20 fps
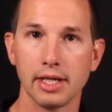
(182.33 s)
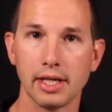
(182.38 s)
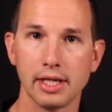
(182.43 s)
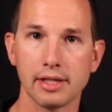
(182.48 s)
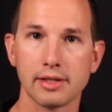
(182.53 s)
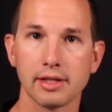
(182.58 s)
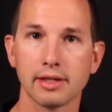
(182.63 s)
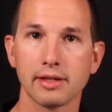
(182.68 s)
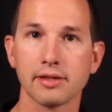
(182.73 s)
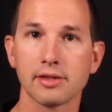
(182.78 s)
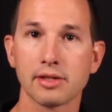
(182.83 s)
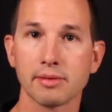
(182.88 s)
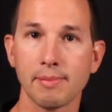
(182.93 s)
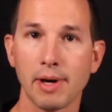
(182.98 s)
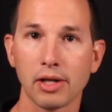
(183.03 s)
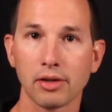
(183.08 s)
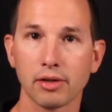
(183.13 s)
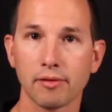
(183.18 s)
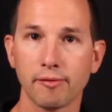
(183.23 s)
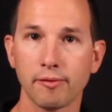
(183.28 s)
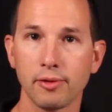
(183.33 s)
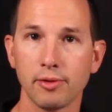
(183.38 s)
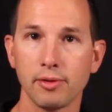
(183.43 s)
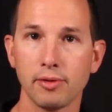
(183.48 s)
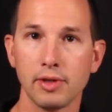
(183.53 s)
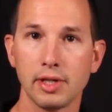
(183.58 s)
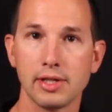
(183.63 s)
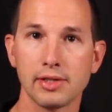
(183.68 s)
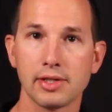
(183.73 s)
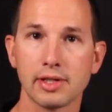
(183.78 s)
Is it the smell of
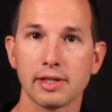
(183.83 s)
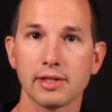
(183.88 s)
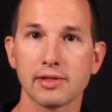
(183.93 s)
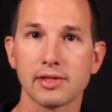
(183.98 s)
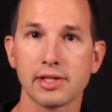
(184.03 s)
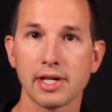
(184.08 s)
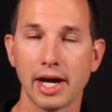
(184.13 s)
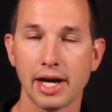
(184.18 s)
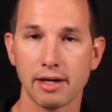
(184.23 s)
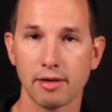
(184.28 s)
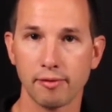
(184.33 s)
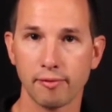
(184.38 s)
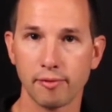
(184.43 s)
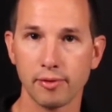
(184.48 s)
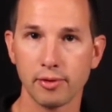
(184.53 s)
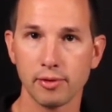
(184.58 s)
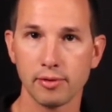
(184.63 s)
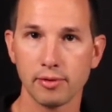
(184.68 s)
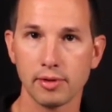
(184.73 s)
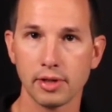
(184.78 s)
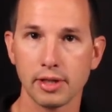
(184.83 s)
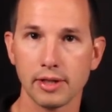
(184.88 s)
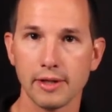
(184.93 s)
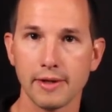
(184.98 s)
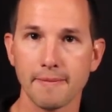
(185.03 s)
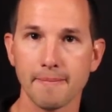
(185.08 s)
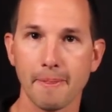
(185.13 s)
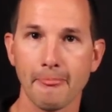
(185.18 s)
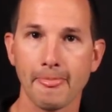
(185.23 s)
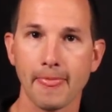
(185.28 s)
food? Is it the sight of food?
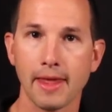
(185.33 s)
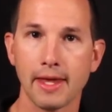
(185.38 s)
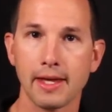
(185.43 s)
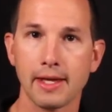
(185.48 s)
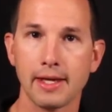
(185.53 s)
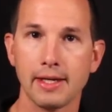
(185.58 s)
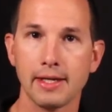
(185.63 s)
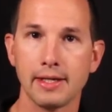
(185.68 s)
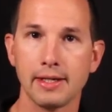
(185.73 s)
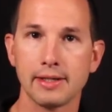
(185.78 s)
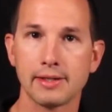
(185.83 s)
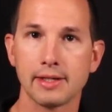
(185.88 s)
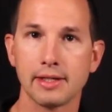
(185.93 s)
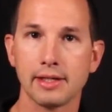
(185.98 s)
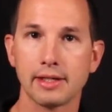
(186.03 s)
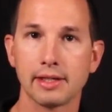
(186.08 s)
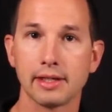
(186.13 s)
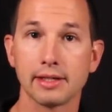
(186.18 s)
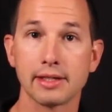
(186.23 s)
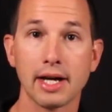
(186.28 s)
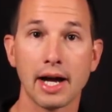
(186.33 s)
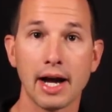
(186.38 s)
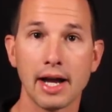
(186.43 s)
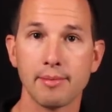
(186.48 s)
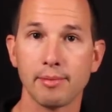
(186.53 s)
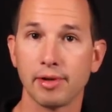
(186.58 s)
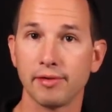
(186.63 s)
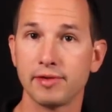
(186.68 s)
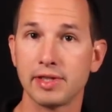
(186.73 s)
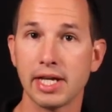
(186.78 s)
Is it the
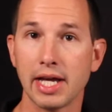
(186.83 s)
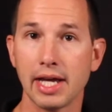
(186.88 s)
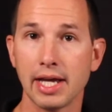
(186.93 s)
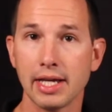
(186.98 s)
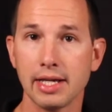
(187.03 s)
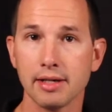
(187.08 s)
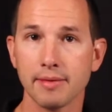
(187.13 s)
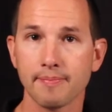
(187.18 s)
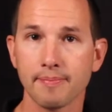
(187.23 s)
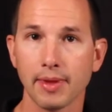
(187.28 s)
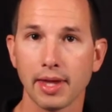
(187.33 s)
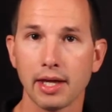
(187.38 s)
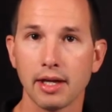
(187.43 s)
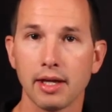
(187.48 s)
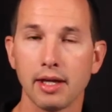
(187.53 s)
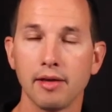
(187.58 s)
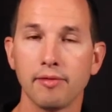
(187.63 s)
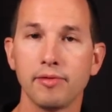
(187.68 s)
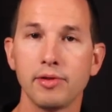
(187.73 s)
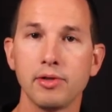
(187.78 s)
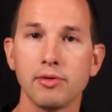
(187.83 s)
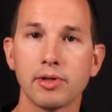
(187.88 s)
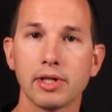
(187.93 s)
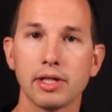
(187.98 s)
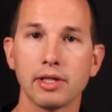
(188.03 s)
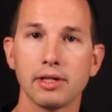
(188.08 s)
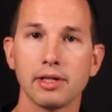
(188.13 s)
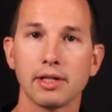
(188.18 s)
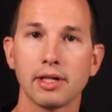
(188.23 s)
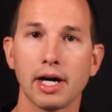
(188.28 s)
time of day? If you
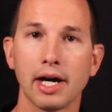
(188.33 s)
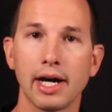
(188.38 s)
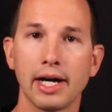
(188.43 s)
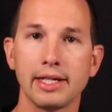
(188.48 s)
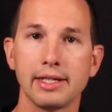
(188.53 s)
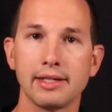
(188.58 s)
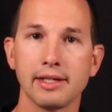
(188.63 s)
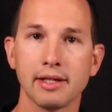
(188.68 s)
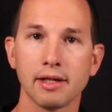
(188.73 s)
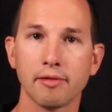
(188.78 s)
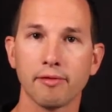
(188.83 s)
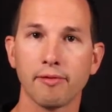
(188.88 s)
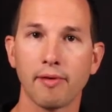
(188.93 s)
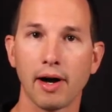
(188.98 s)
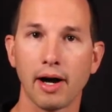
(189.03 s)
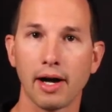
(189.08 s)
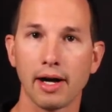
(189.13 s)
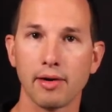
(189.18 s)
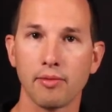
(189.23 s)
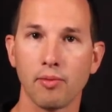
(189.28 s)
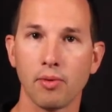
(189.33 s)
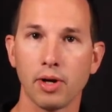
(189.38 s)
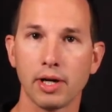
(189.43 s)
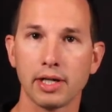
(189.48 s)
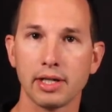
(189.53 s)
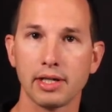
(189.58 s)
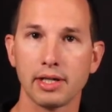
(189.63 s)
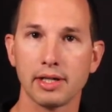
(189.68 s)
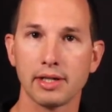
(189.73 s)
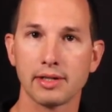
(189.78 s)
can identify
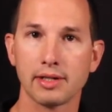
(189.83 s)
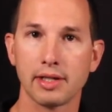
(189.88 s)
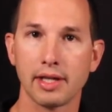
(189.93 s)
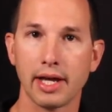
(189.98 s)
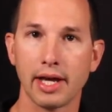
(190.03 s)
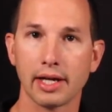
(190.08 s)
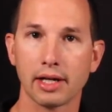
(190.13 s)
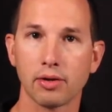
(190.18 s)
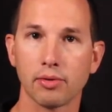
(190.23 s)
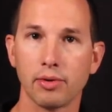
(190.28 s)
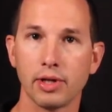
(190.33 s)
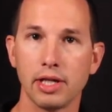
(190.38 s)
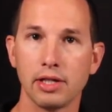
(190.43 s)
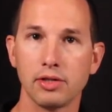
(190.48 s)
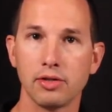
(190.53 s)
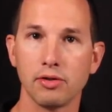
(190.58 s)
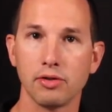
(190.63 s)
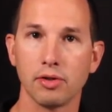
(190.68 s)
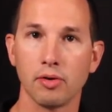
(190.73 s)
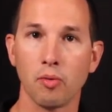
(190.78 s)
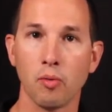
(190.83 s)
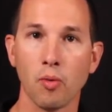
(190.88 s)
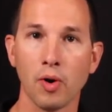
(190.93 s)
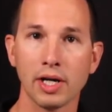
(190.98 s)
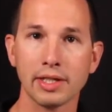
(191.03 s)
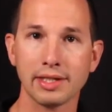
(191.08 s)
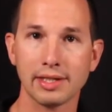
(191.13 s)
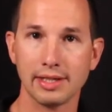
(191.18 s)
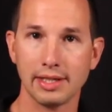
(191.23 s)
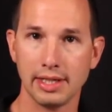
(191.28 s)
what it is that creates you to
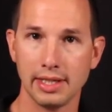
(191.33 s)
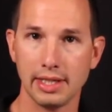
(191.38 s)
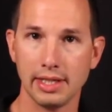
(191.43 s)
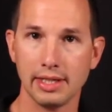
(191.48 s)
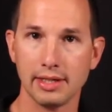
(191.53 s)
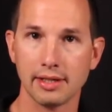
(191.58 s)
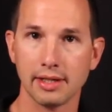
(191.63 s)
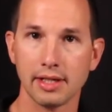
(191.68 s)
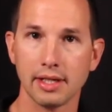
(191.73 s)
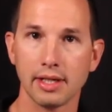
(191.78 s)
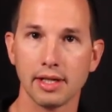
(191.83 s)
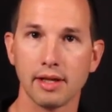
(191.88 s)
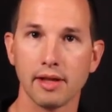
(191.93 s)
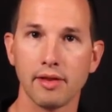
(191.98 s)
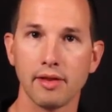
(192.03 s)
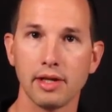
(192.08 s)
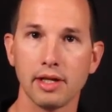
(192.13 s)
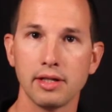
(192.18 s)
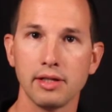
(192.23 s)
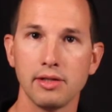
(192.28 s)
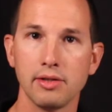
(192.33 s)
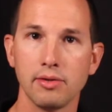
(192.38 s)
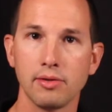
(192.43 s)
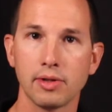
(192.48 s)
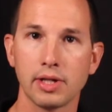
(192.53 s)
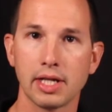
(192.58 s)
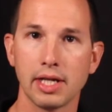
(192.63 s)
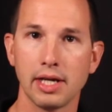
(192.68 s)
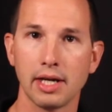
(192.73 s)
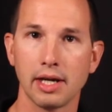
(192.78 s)
want to eat, then
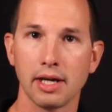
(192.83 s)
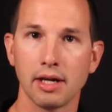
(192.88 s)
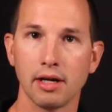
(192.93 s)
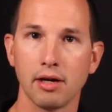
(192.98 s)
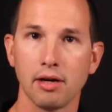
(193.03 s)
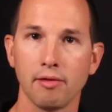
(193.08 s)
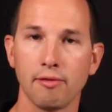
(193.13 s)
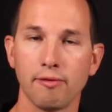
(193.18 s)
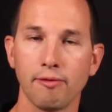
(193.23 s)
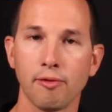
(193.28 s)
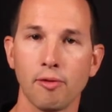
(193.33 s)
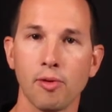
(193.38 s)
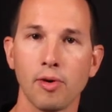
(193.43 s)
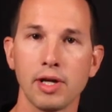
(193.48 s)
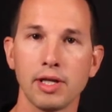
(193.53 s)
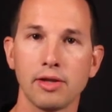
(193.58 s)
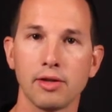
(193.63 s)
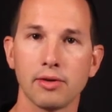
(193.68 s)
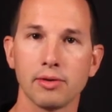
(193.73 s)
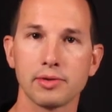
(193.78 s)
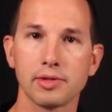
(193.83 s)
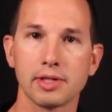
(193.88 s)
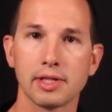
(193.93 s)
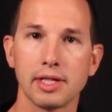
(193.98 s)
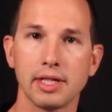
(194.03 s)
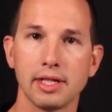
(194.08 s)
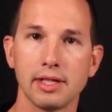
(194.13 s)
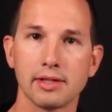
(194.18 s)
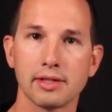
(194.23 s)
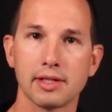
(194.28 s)
you can avoid those
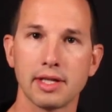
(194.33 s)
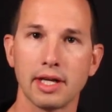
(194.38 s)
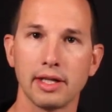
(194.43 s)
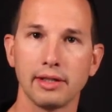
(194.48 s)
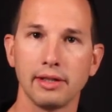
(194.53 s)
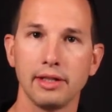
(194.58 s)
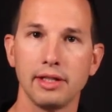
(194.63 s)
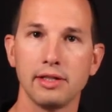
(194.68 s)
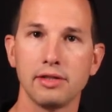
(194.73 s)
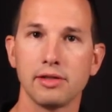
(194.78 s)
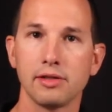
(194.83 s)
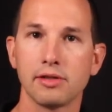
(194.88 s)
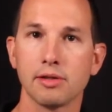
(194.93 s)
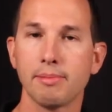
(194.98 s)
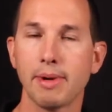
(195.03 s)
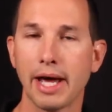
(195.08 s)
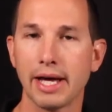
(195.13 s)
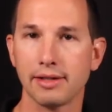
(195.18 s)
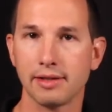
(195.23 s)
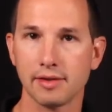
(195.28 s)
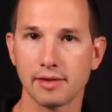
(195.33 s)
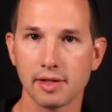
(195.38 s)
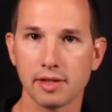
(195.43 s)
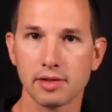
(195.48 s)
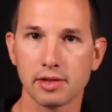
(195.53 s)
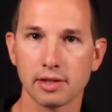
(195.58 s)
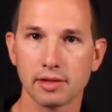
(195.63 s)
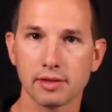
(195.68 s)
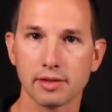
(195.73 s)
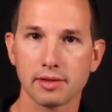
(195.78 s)
things that lead you to bad
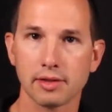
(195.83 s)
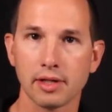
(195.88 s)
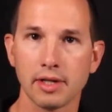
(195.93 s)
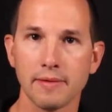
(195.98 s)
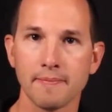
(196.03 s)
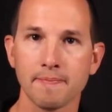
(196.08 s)
decisions.